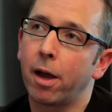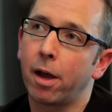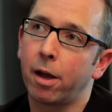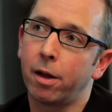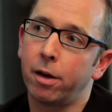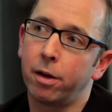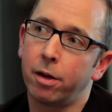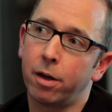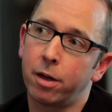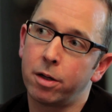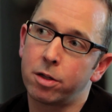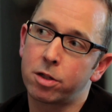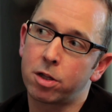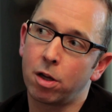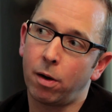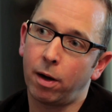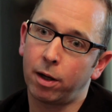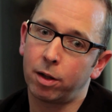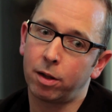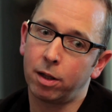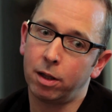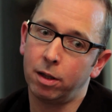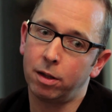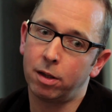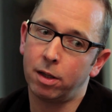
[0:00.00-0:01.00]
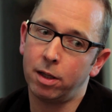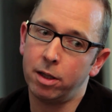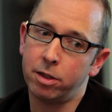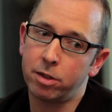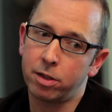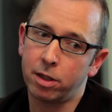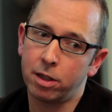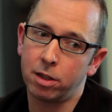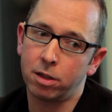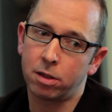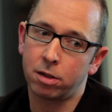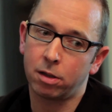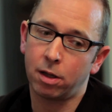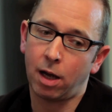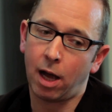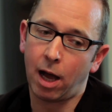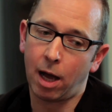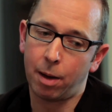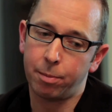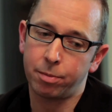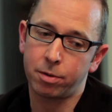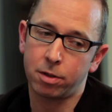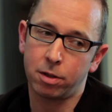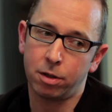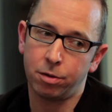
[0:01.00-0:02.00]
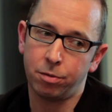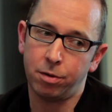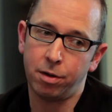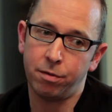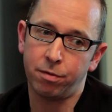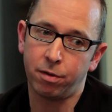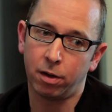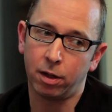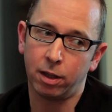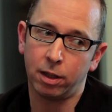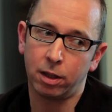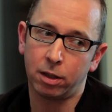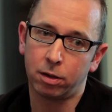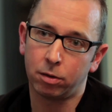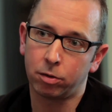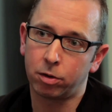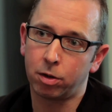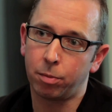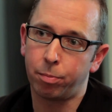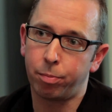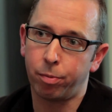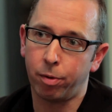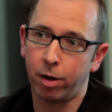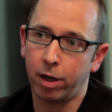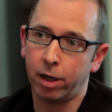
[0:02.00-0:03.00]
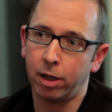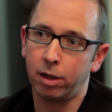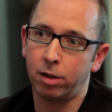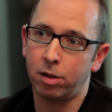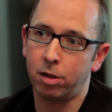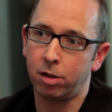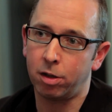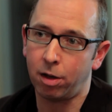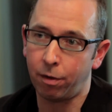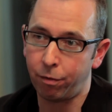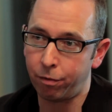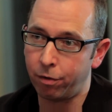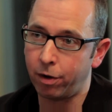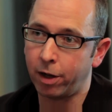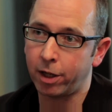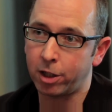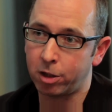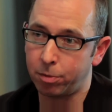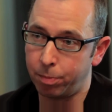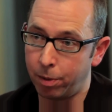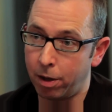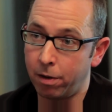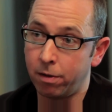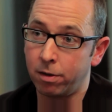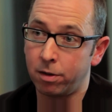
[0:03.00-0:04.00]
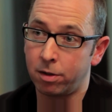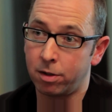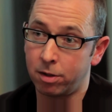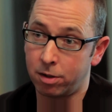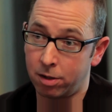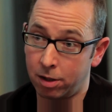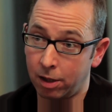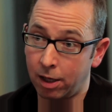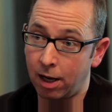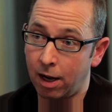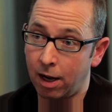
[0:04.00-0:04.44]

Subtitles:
And so I think these things are absolutely vital to bring the different experiences